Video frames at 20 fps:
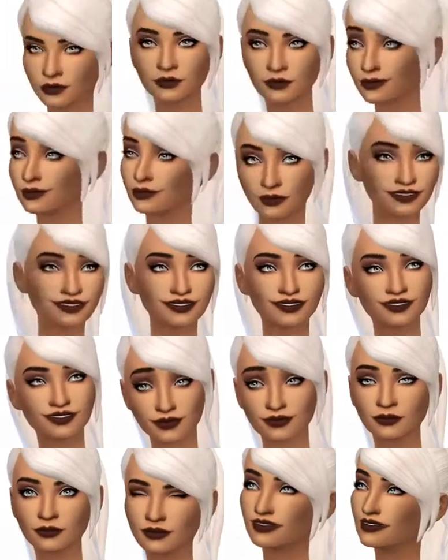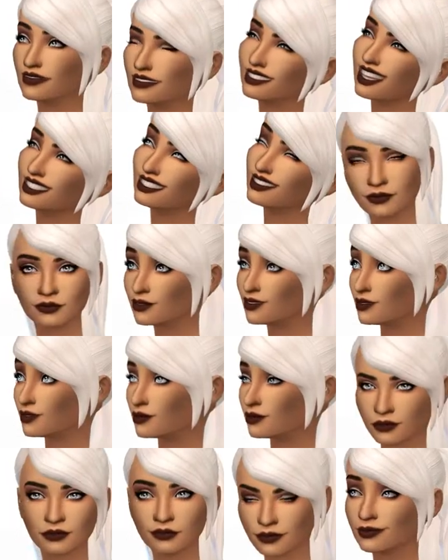I respect people
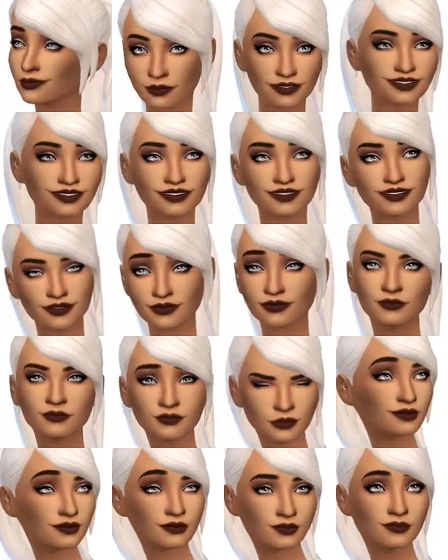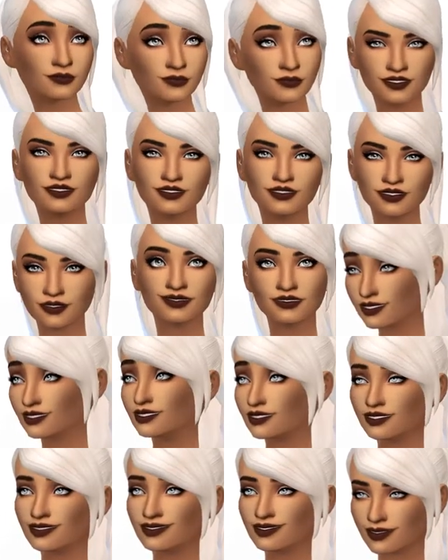that can play with ten
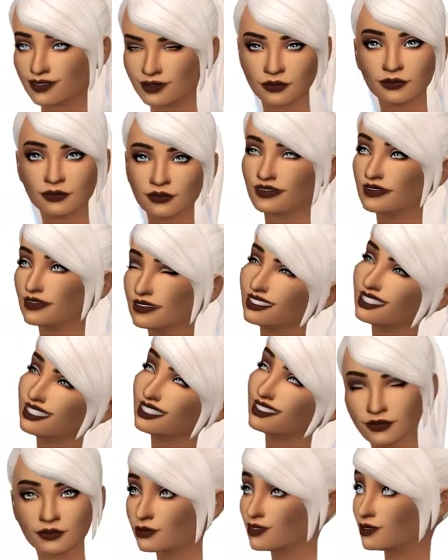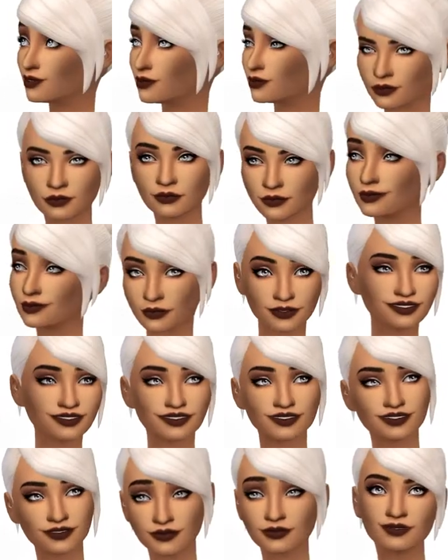generations in the same save,
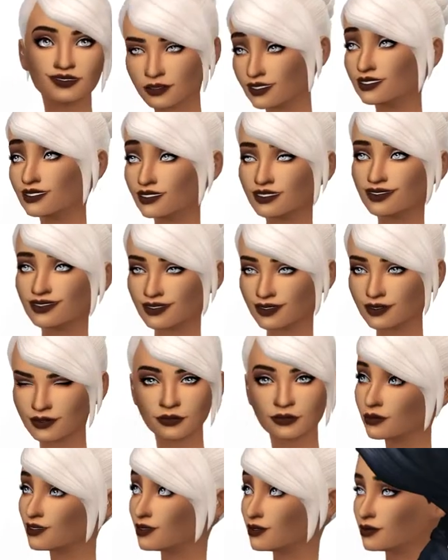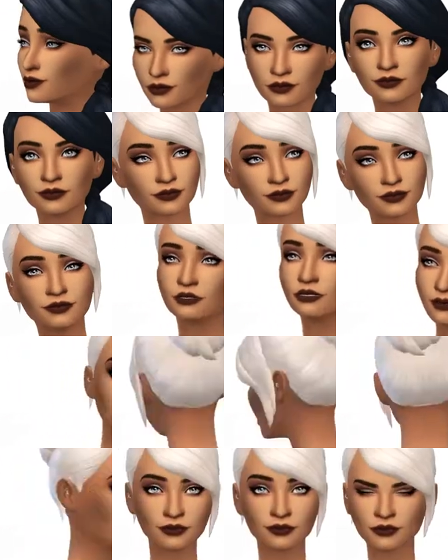really, and those challenges and
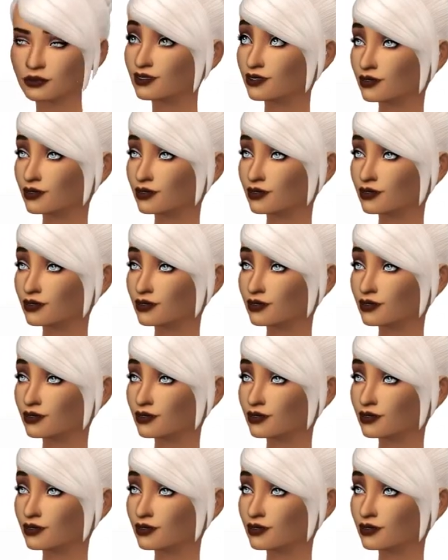stuff.